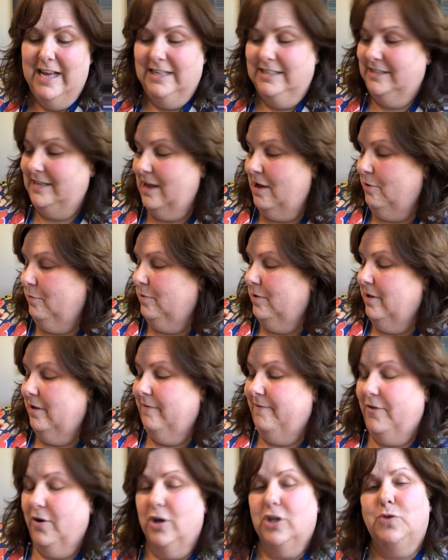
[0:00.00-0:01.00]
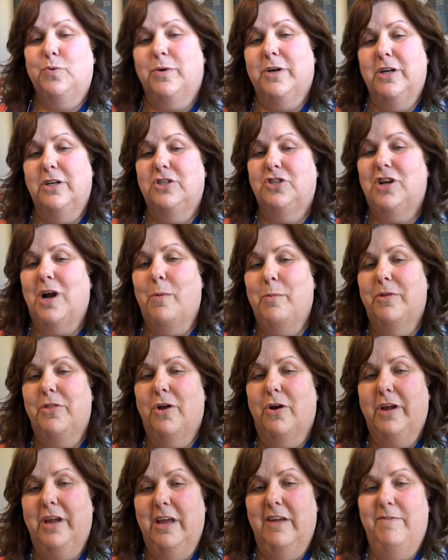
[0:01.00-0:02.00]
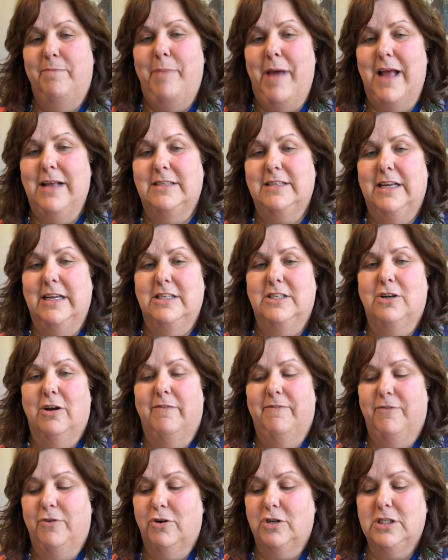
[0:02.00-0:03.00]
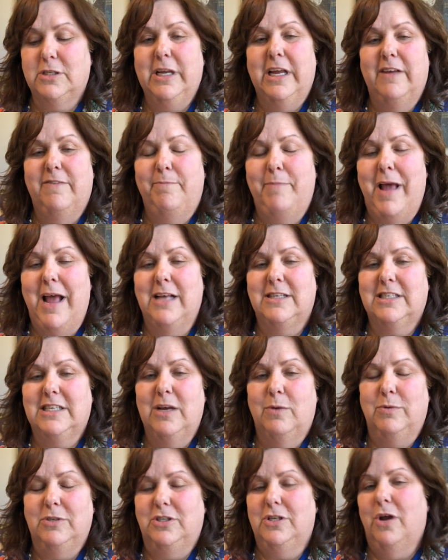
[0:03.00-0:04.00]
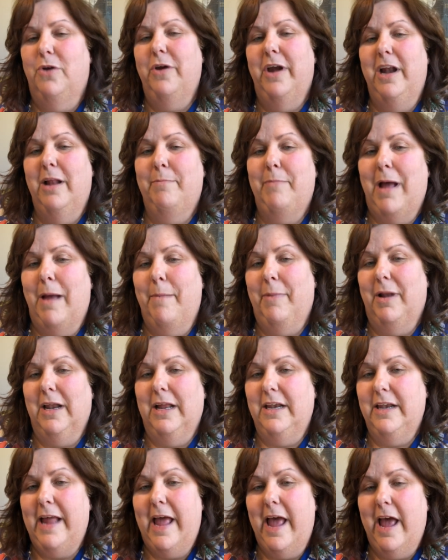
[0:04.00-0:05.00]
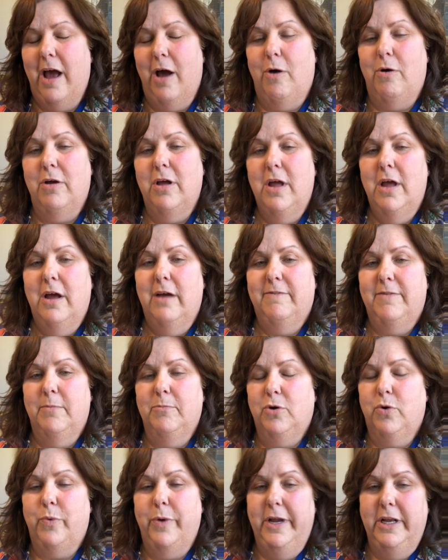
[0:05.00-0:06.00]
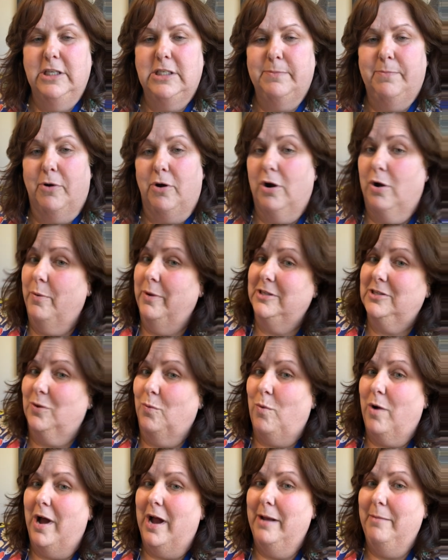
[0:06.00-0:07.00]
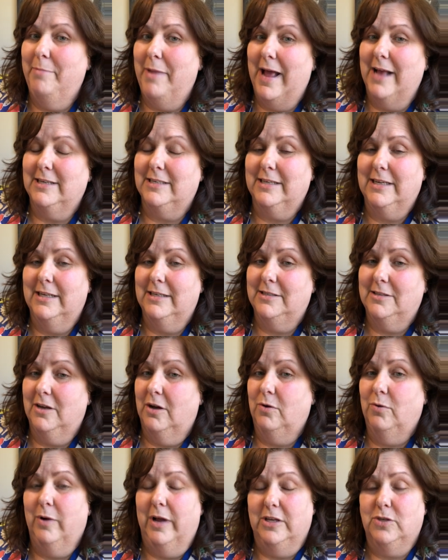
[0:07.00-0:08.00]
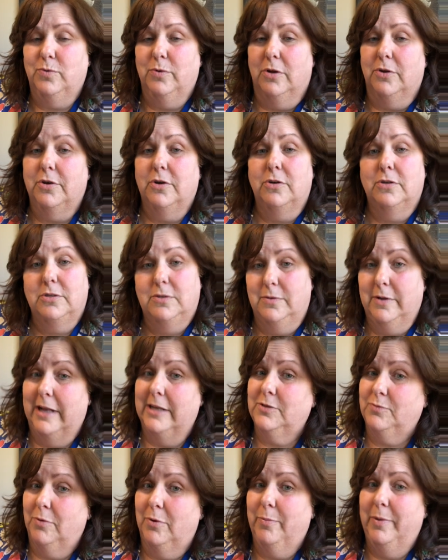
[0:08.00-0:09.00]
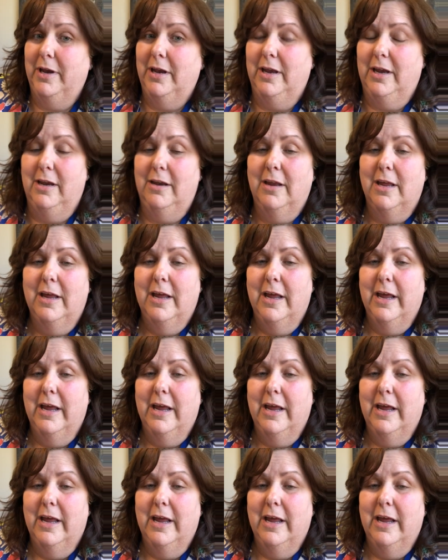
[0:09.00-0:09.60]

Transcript: So first, we're going to start with our gift baskets. Our first gift basket was donated by Melinda Howe from Queensboro. It's a wine basket, so as realtors, that's what we need.